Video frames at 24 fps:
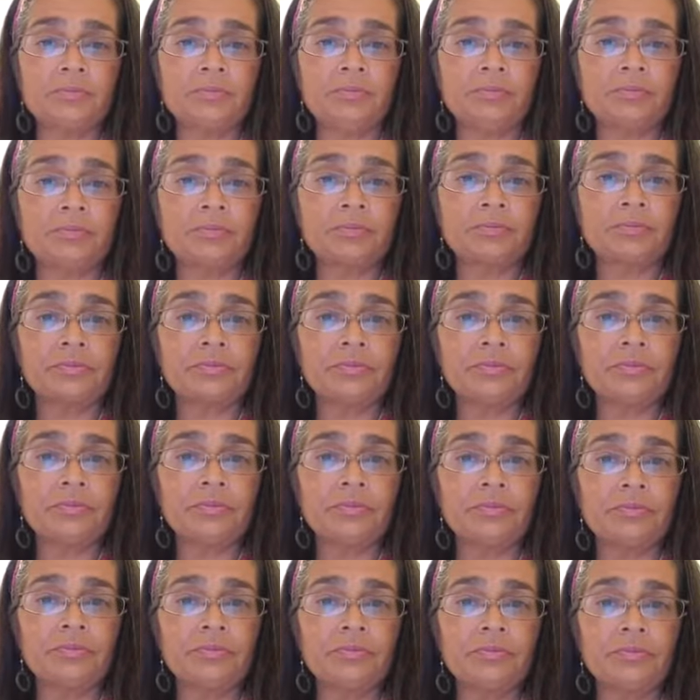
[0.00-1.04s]

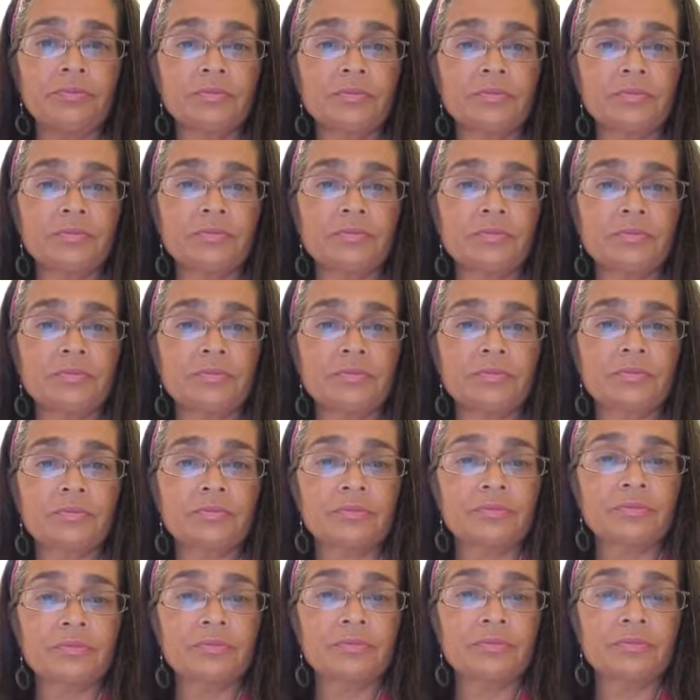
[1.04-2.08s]

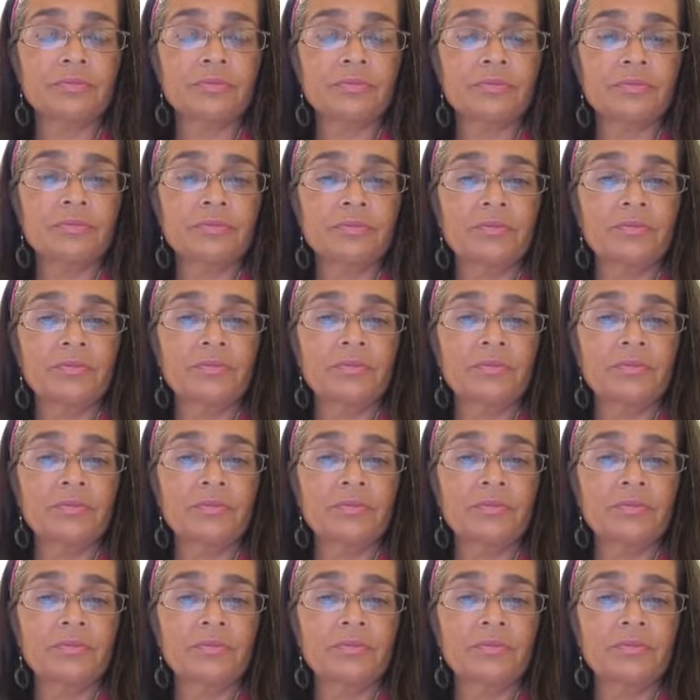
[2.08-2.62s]
(silence)